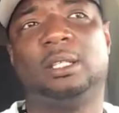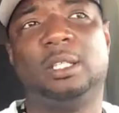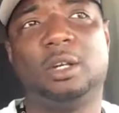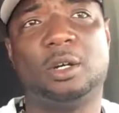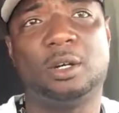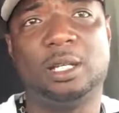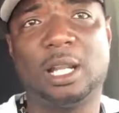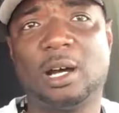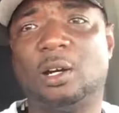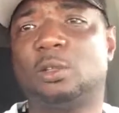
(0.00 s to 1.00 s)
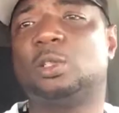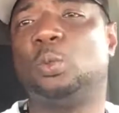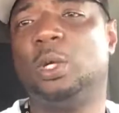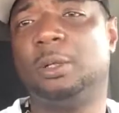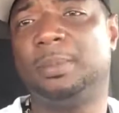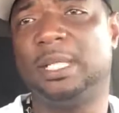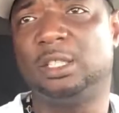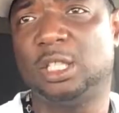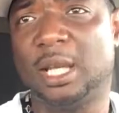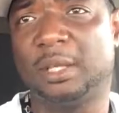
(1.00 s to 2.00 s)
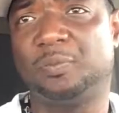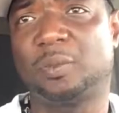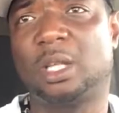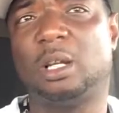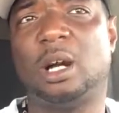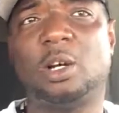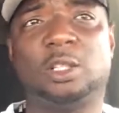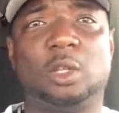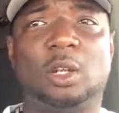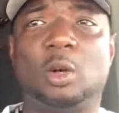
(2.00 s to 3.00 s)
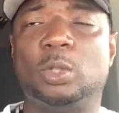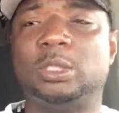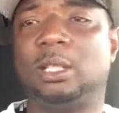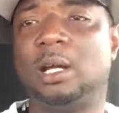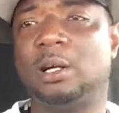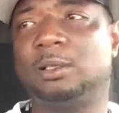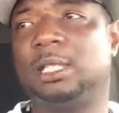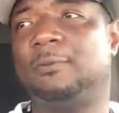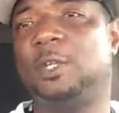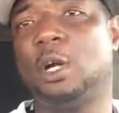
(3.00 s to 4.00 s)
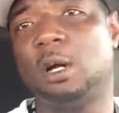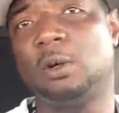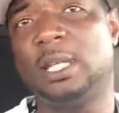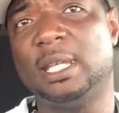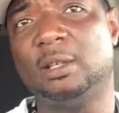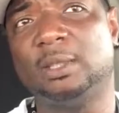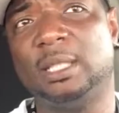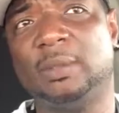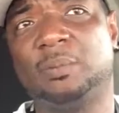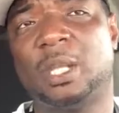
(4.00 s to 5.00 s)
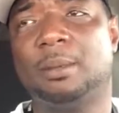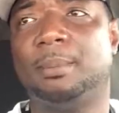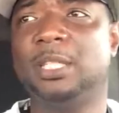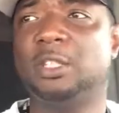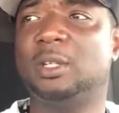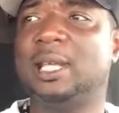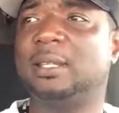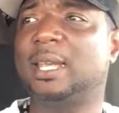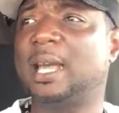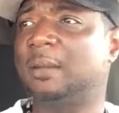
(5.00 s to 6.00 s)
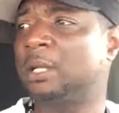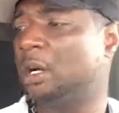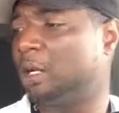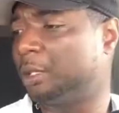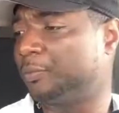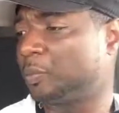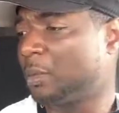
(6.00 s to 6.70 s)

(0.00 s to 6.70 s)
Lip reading: Your logs will be checked. Also, along with your logs, if you are on ELD, make sure you got the cab card